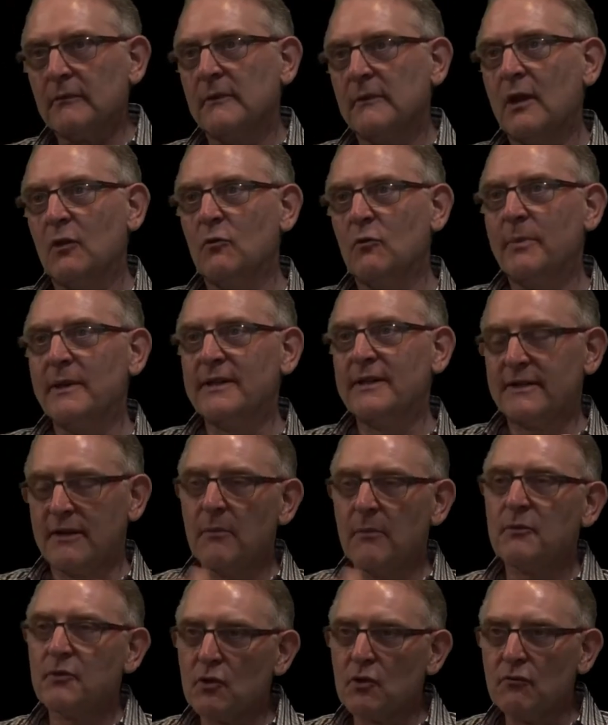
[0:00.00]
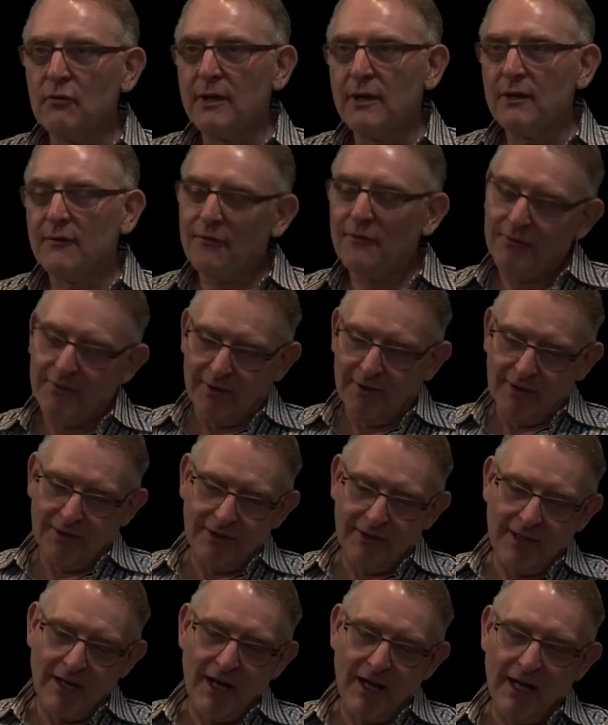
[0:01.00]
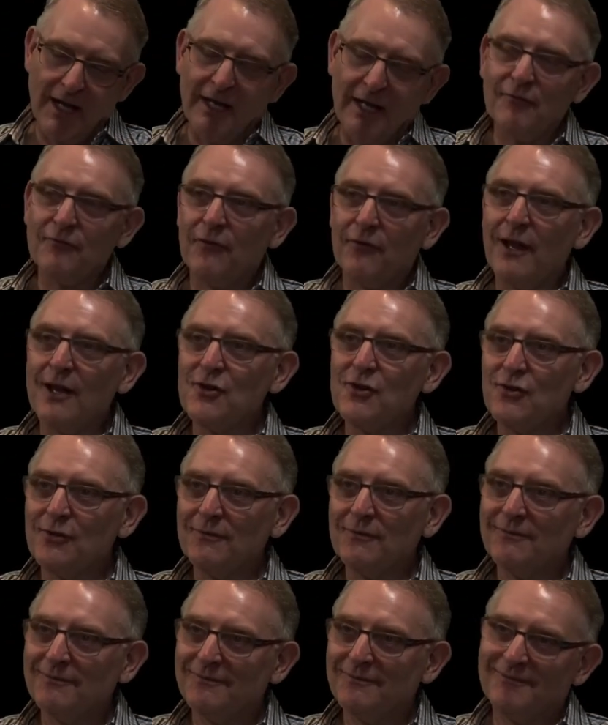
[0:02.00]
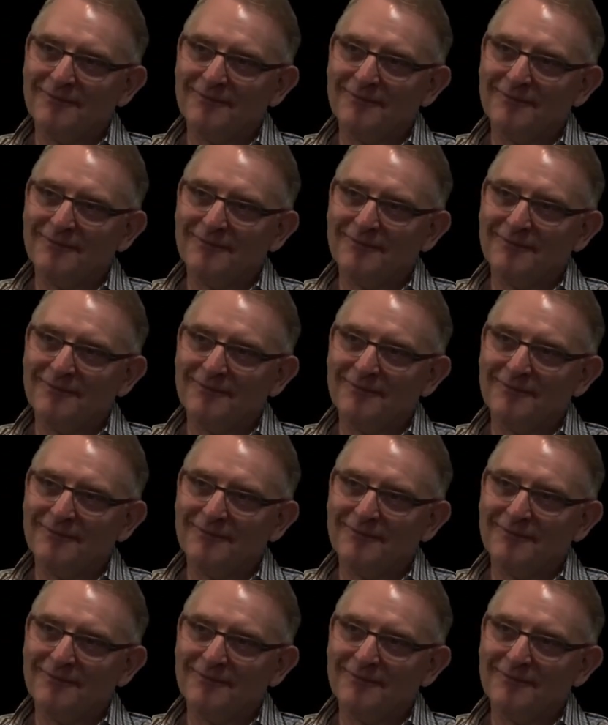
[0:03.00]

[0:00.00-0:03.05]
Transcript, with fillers: There will be some degree of uh, inflation.